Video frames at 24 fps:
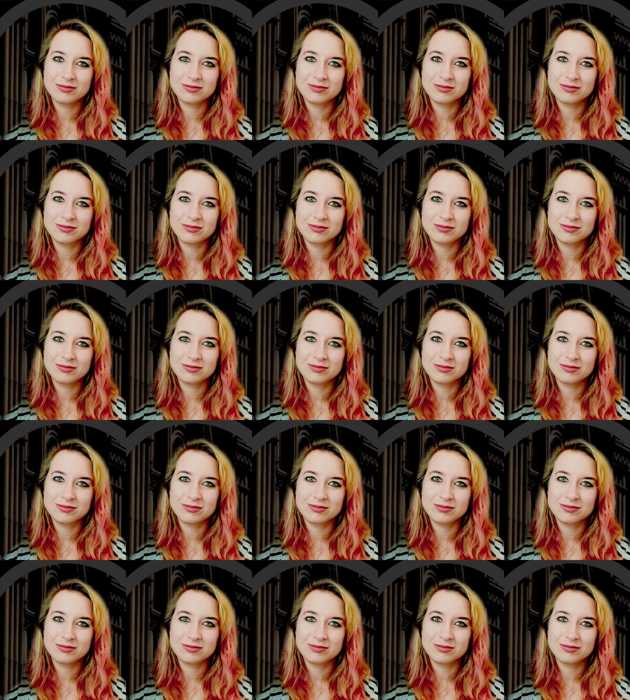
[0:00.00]

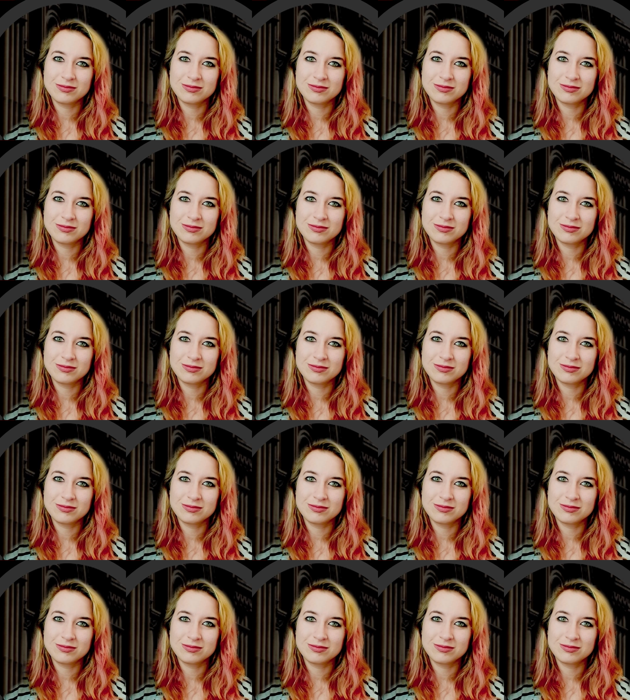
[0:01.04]

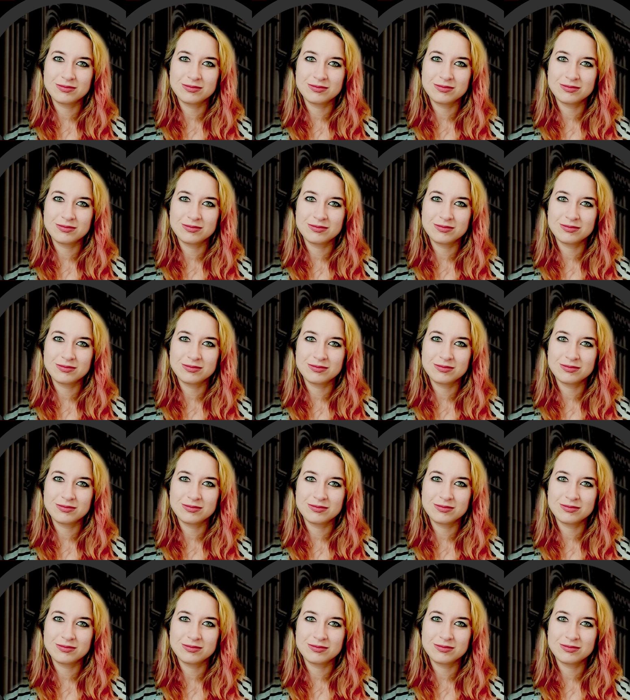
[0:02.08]

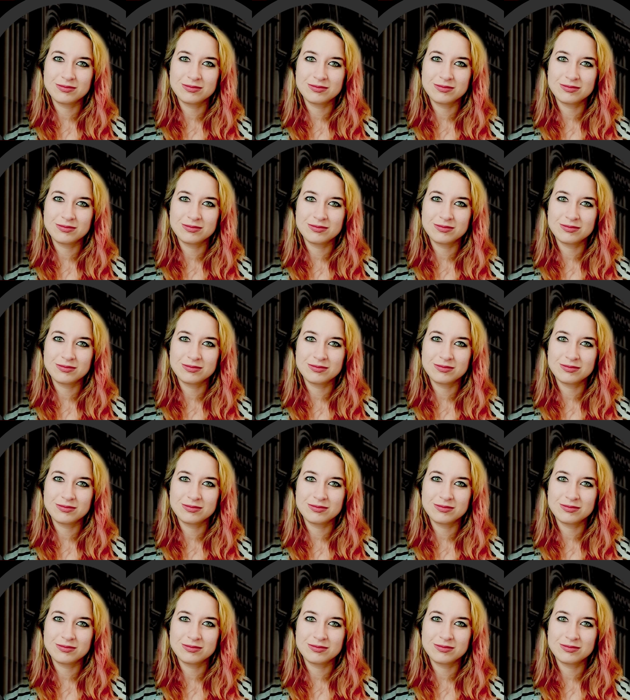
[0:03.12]

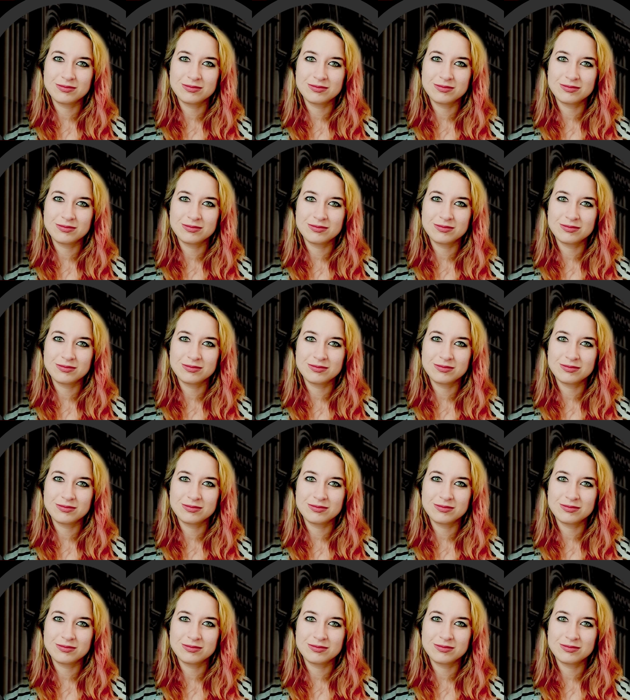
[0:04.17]

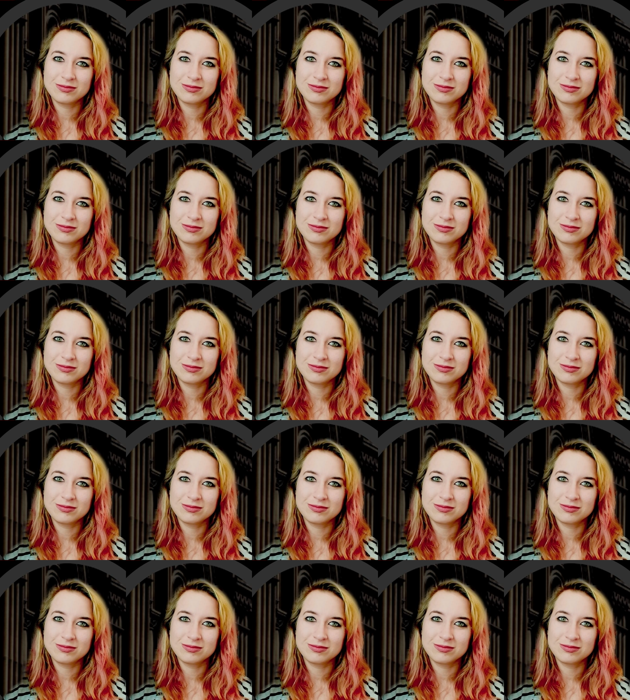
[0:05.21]

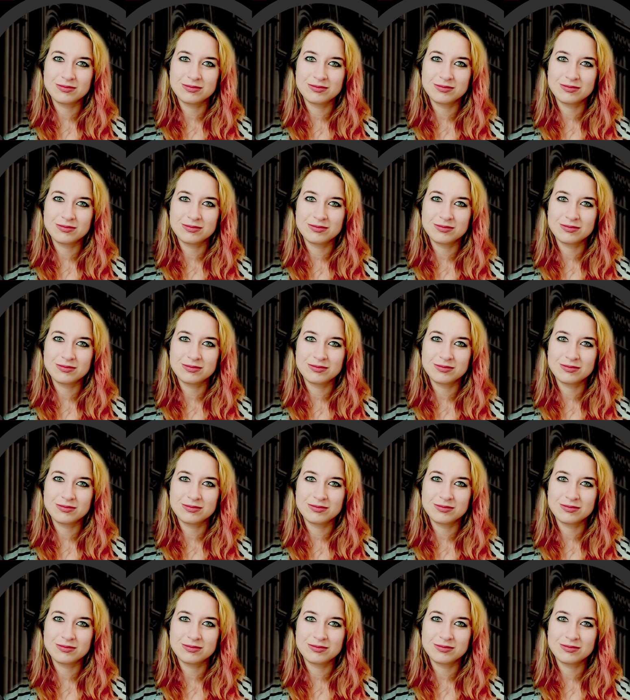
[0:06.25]

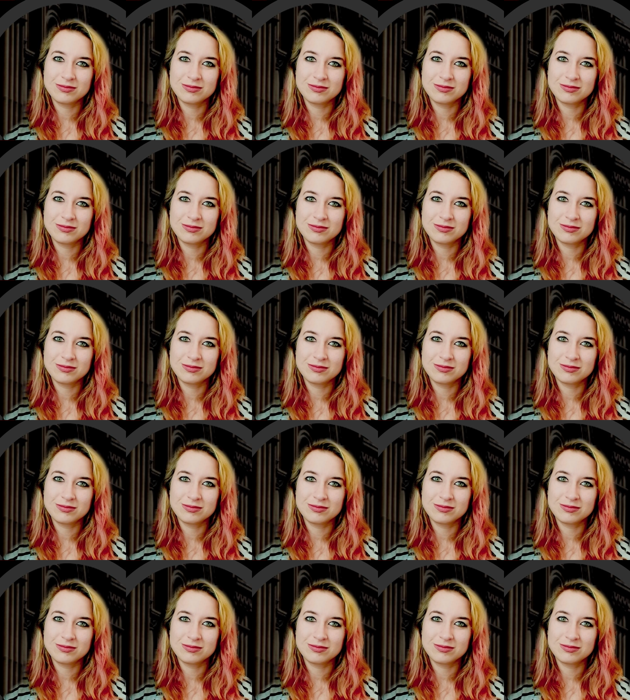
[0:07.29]
This is a still picture; no speech is visible.